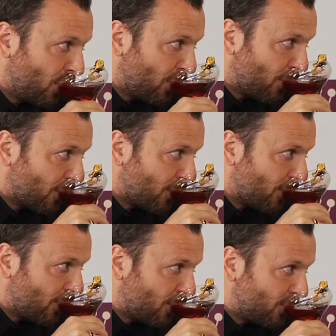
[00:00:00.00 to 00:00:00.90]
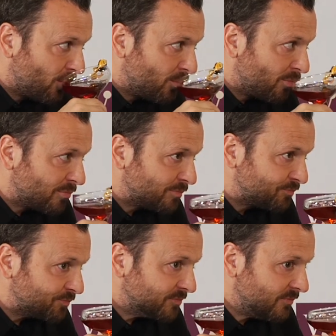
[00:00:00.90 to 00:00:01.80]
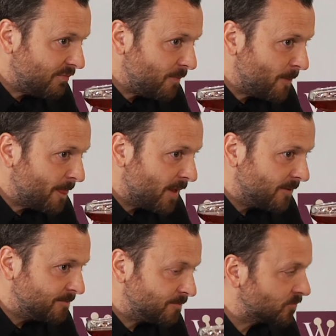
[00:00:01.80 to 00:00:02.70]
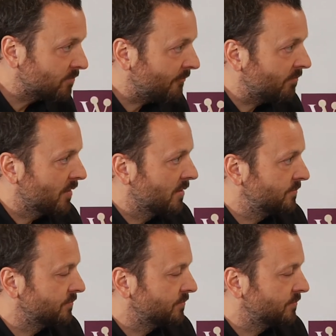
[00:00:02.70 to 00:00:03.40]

way Pama plays with sherry, and I really wanted